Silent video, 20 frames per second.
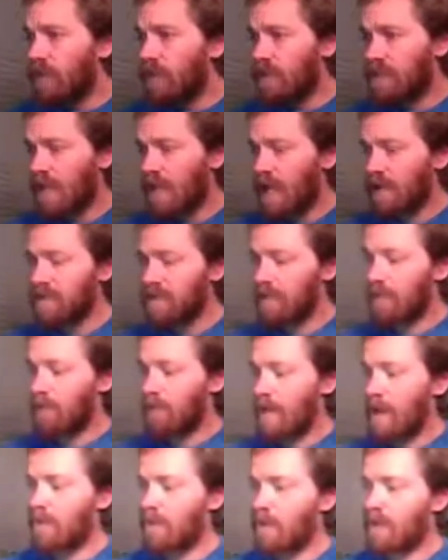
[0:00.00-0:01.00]
the exact same
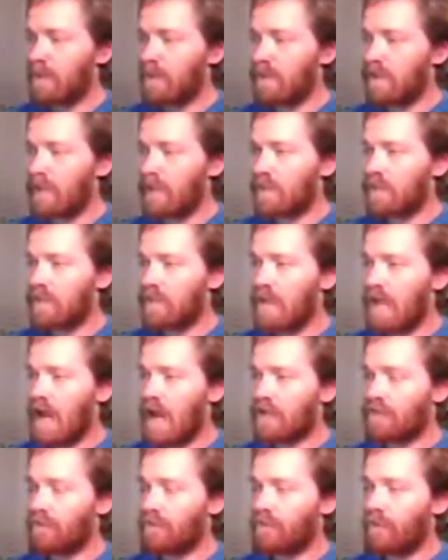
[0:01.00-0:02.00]
command, but I'm going to say
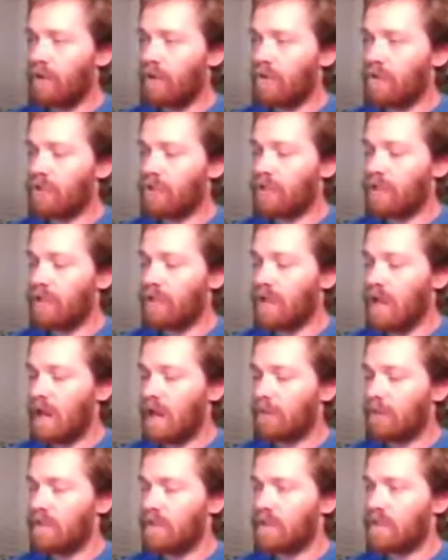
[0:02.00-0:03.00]
dash version, and
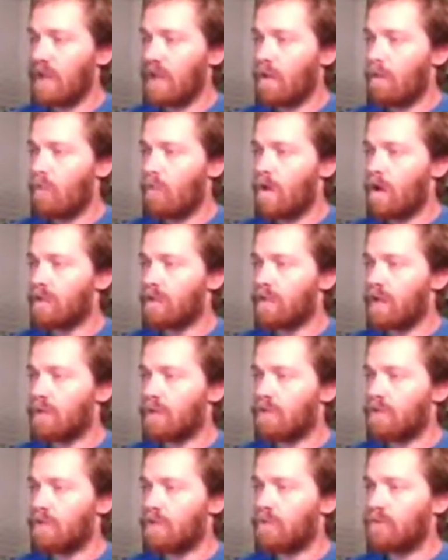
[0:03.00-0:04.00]
I'm going to say
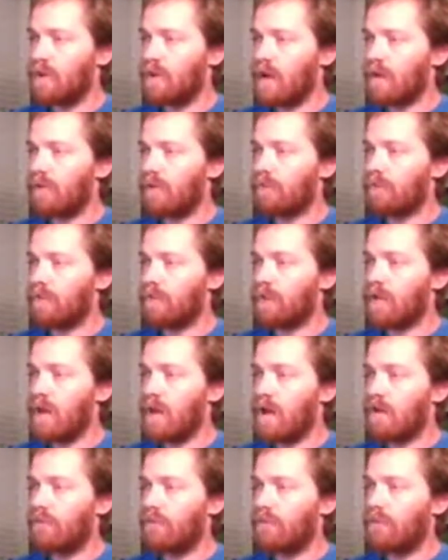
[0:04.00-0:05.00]

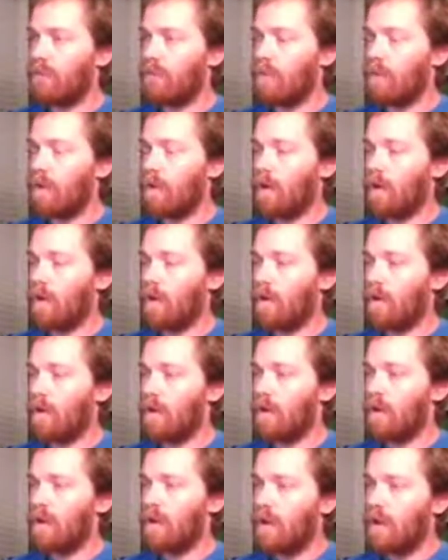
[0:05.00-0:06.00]
1.2.3.4.
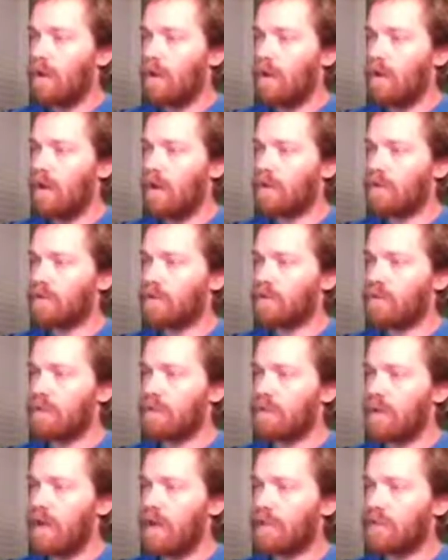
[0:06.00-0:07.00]
I'm going to
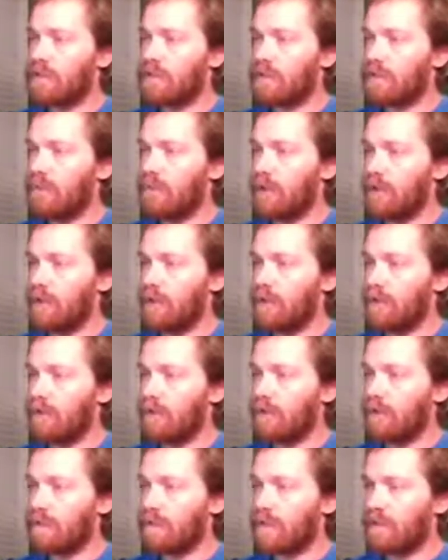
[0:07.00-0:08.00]
switch back to debug here,
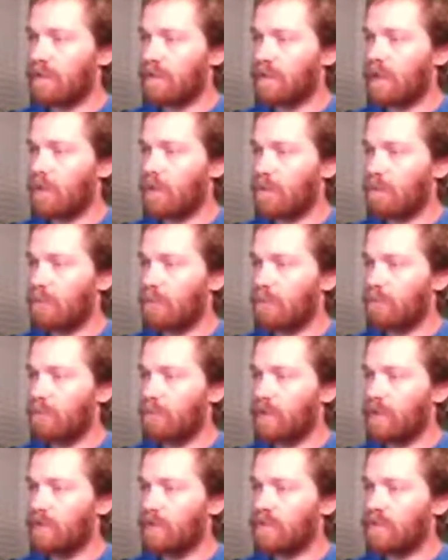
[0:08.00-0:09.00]
though, because I think that one
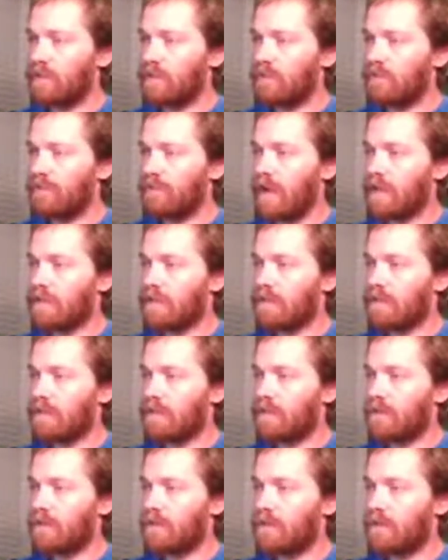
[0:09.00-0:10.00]
builds a little
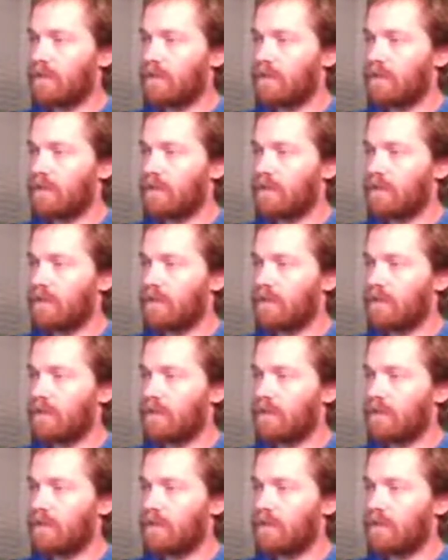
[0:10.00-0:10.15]
faster.